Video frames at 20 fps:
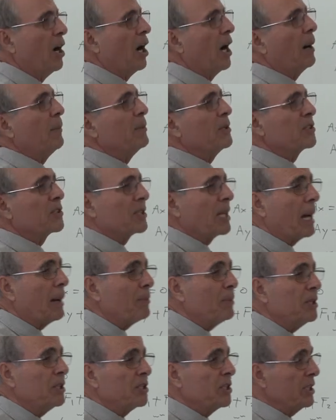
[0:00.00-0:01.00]
I'm
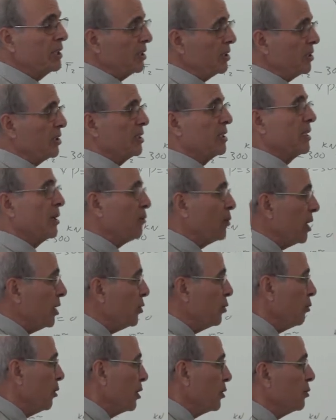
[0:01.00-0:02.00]
establishing, this is the way
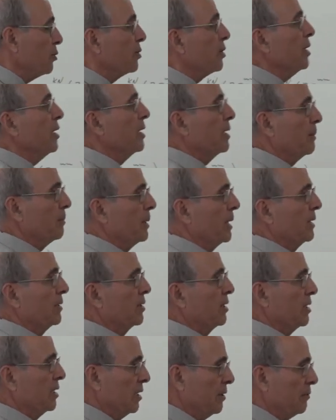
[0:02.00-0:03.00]
you want to think
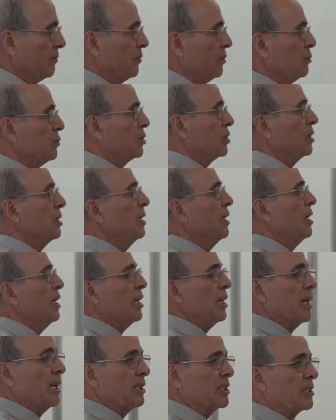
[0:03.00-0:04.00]
about it in future.
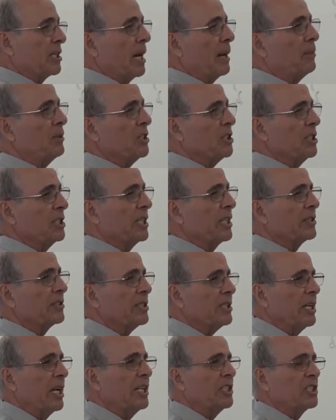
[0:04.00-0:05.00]
Establishing a
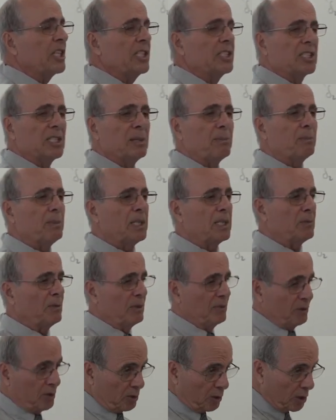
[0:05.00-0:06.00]
relationship
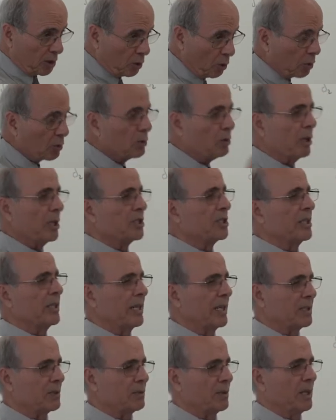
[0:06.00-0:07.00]
between, which was your question
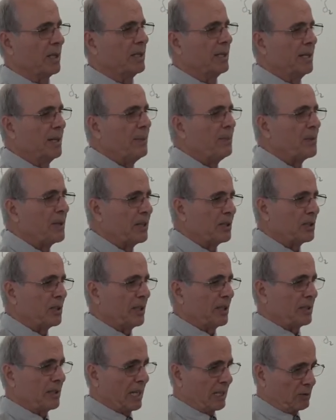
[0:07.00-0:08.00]
as well,
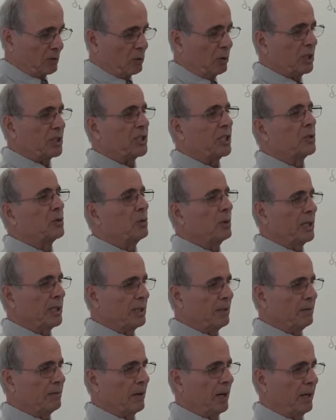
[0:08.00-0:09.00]
that question
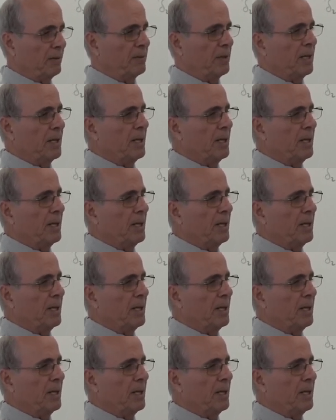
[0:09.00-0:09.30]
25,